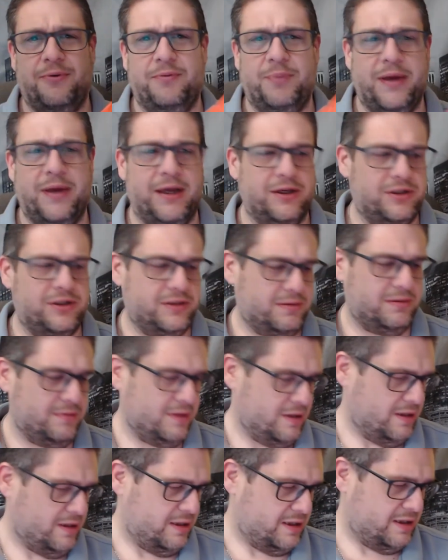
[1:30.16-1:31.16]
pages.
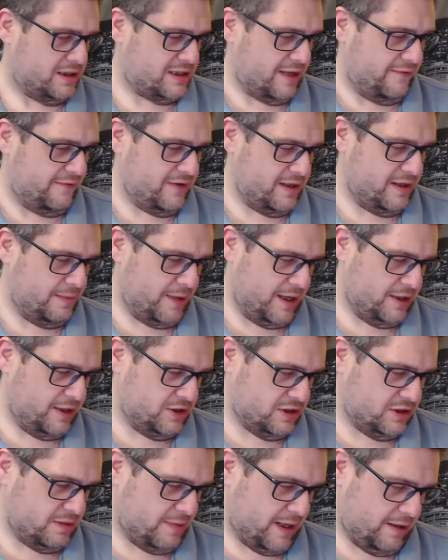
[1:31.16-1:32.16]
70
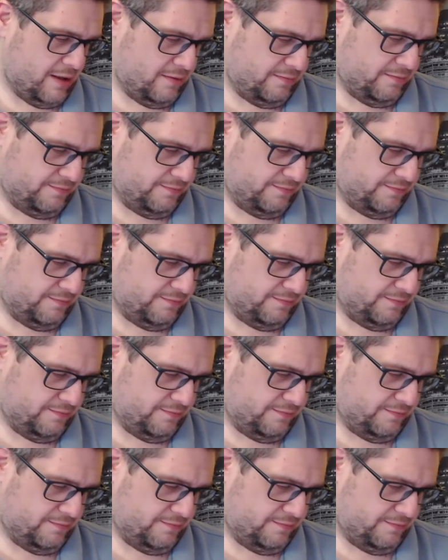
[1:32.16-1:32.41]
pages about?